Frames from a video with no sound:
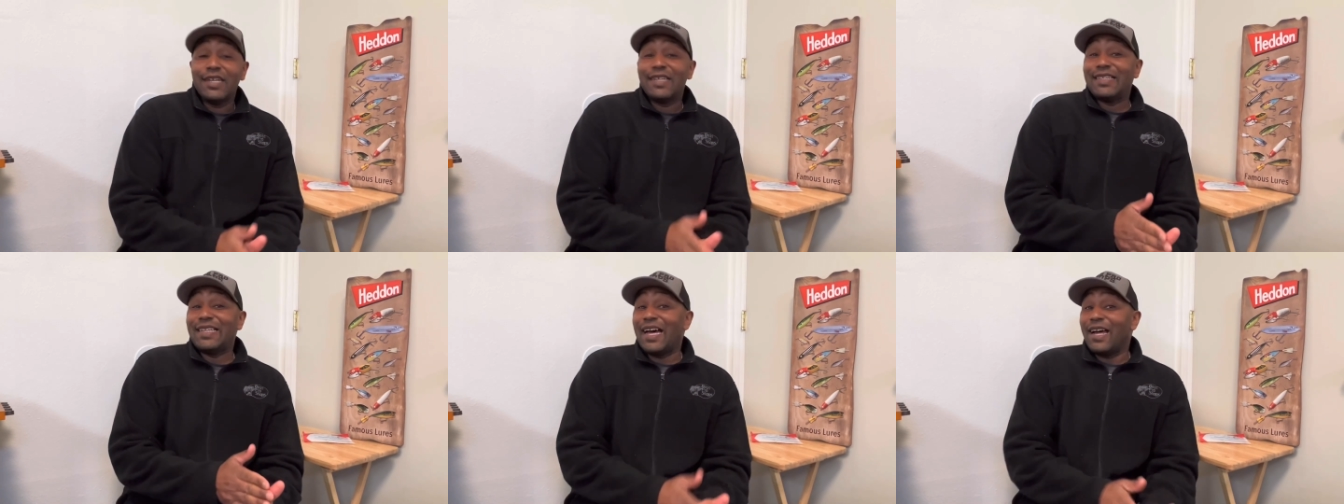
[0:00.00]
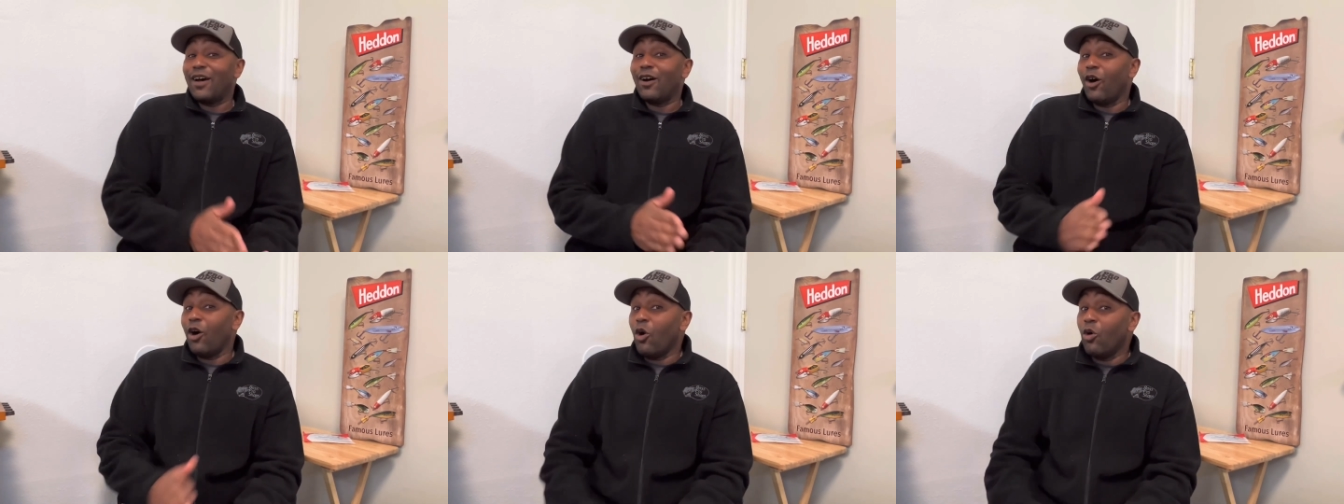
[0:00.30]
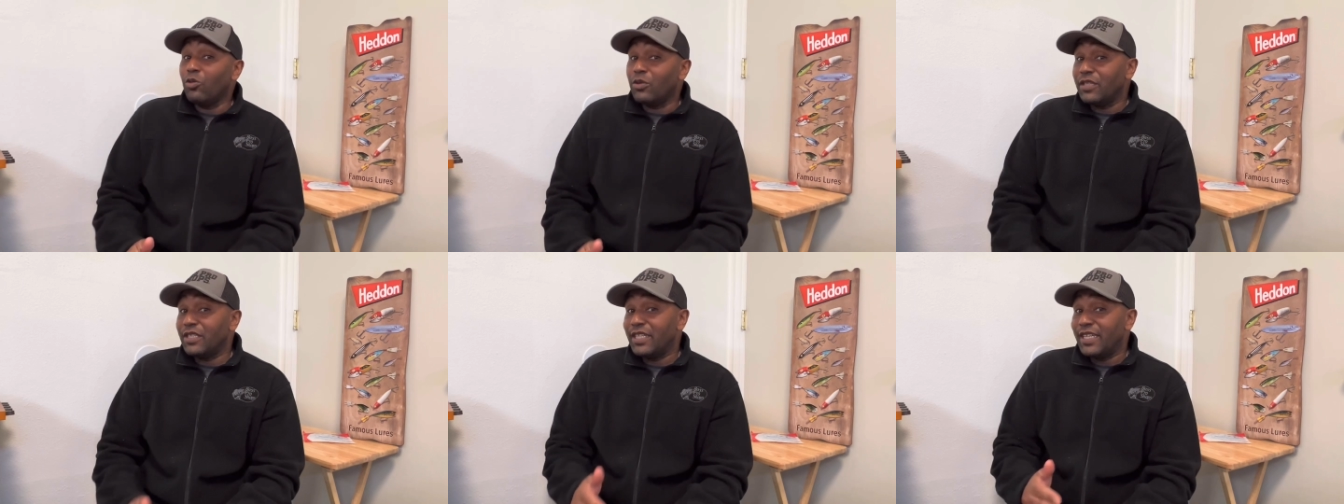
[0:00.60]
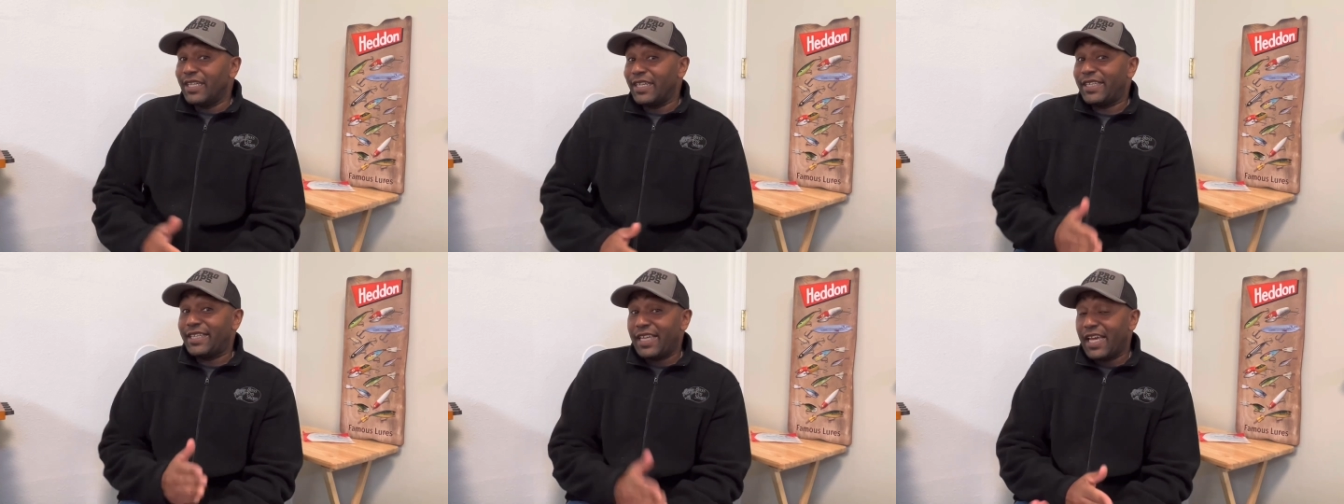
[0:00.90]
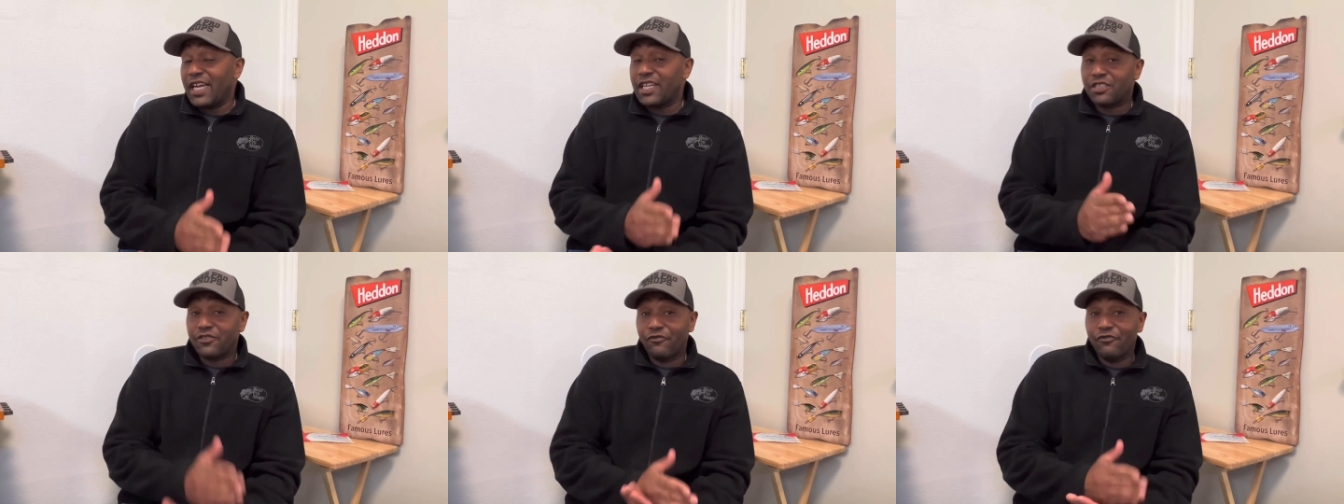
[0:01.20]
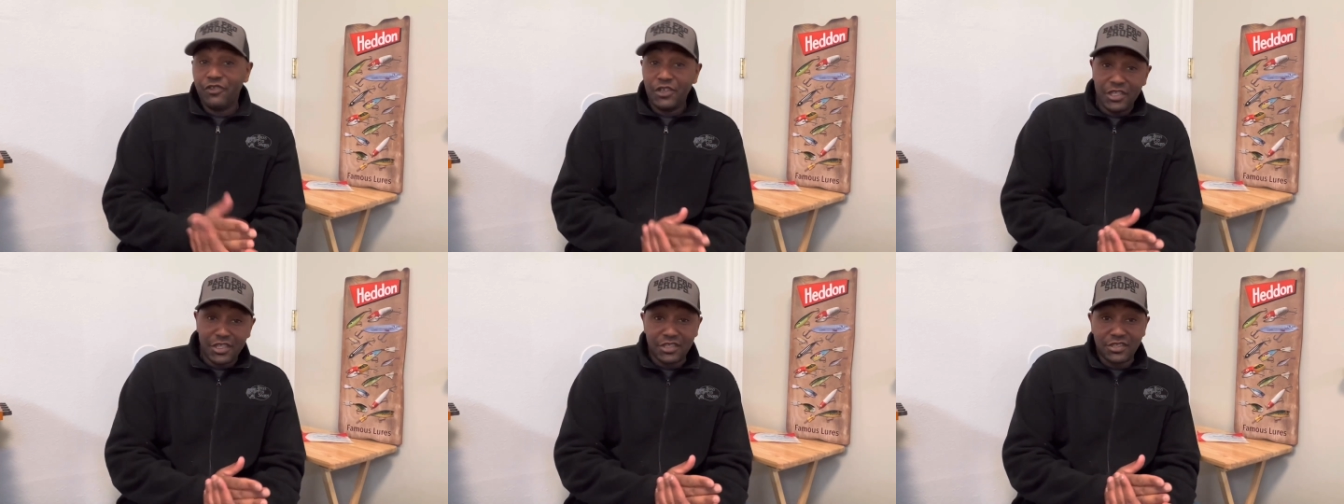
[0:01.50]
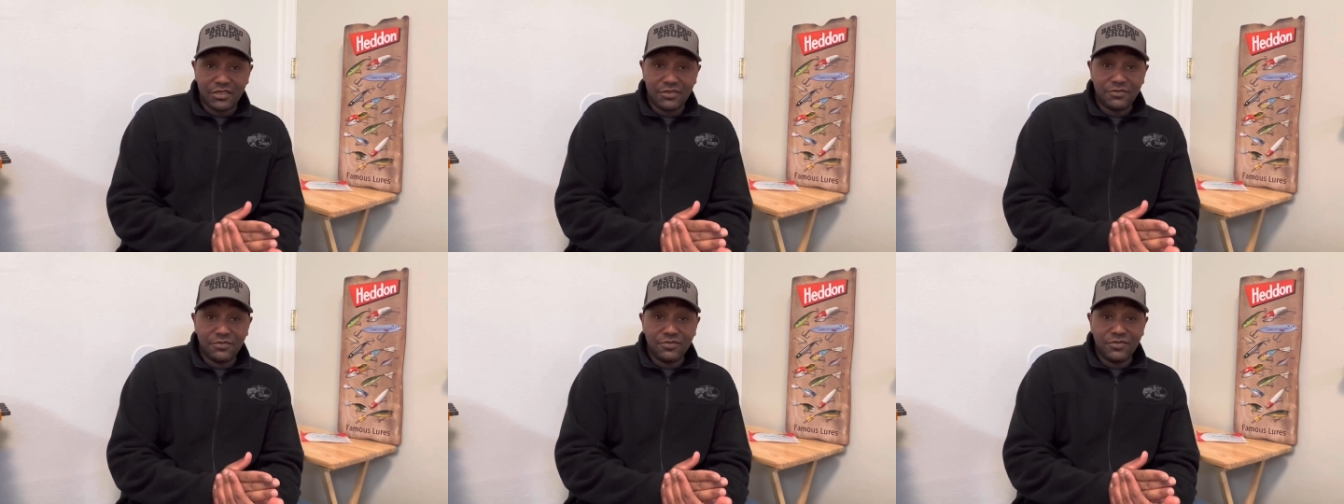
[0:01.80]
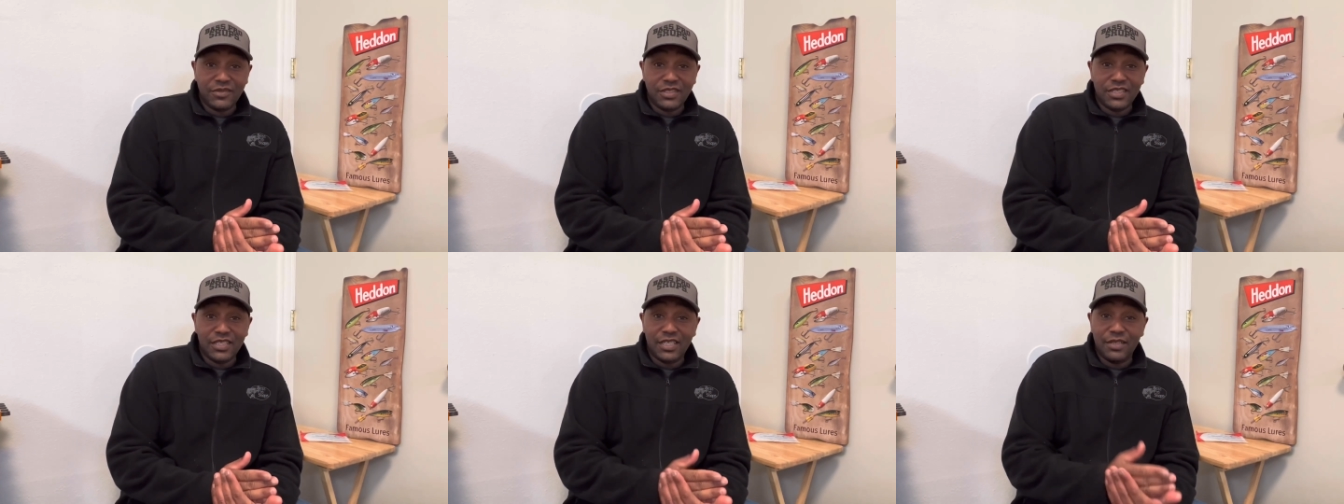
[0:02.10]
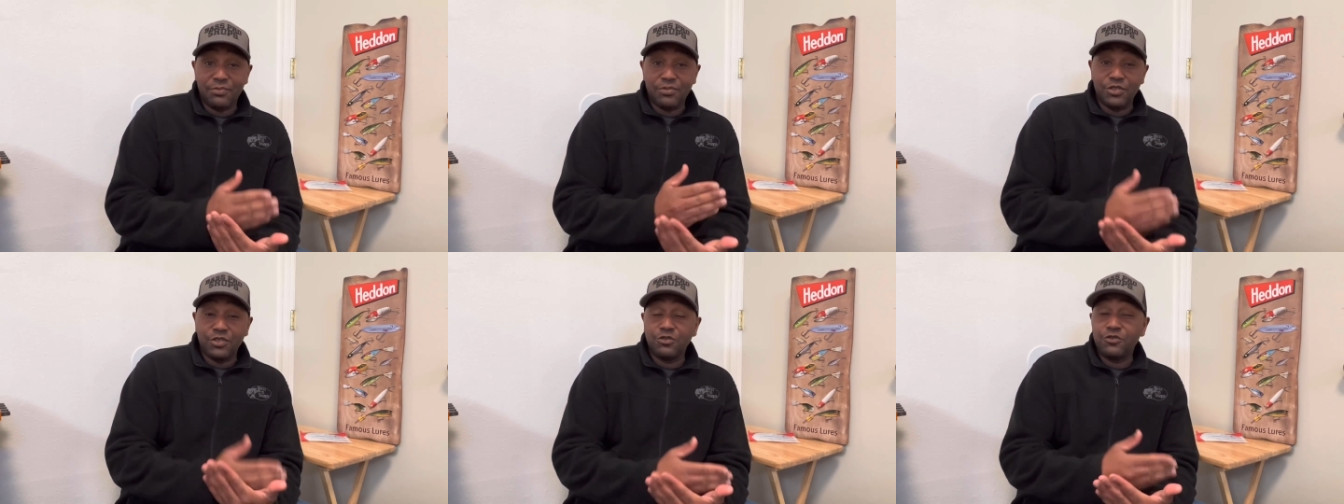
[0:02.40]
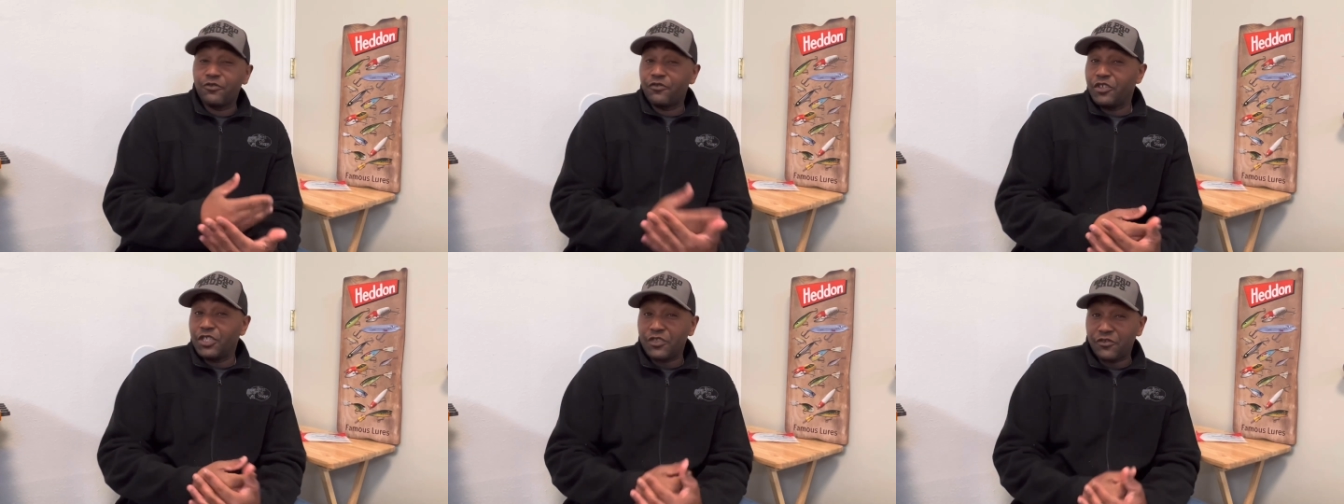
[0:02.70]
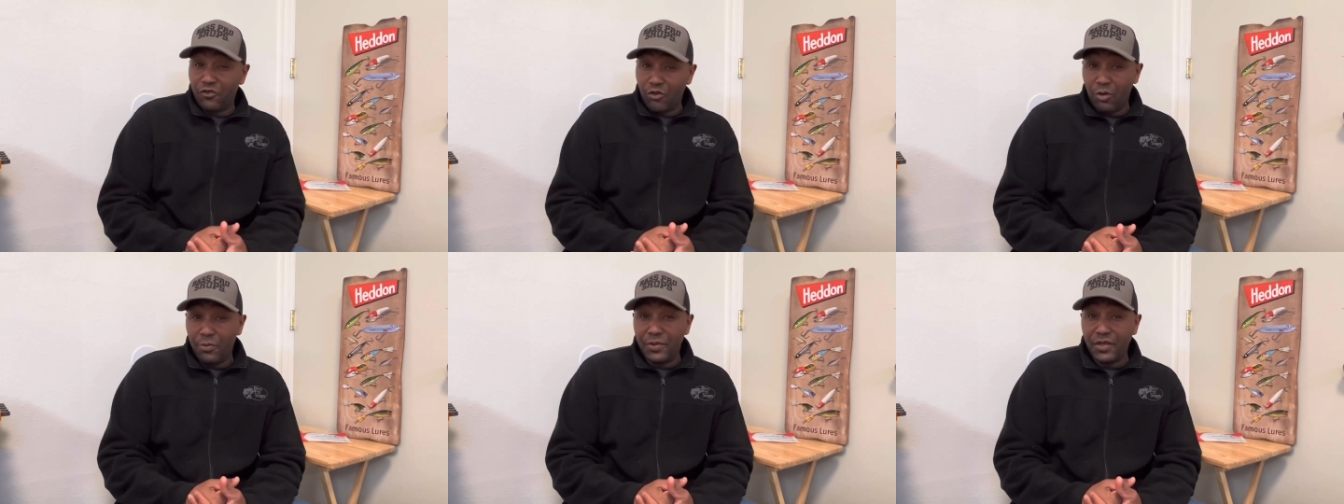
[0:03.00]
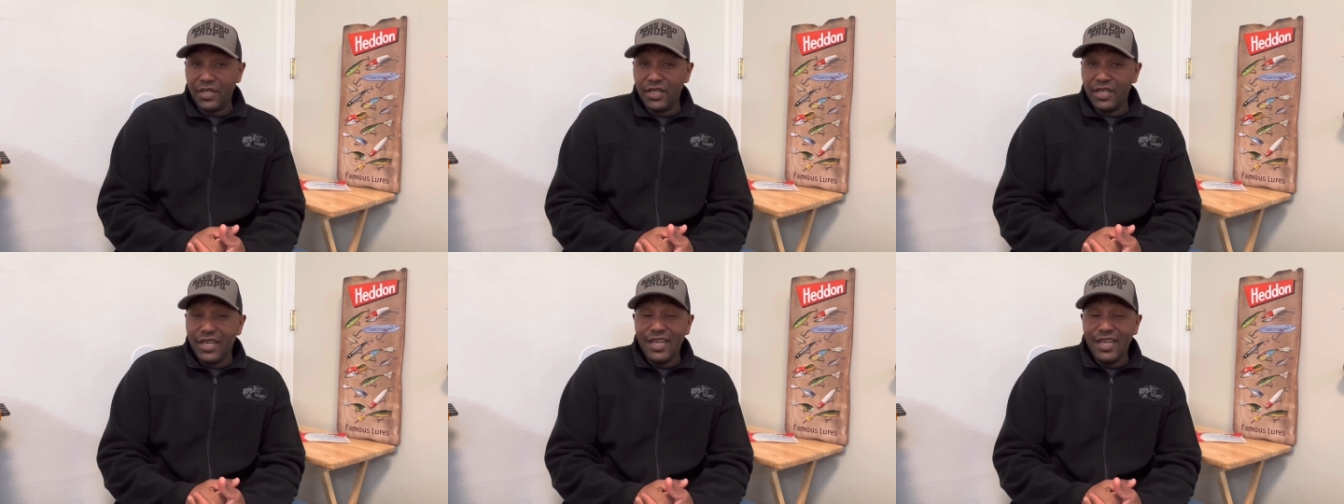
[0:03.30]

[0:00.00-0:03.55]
Not only did it catch fish and produce fish for me,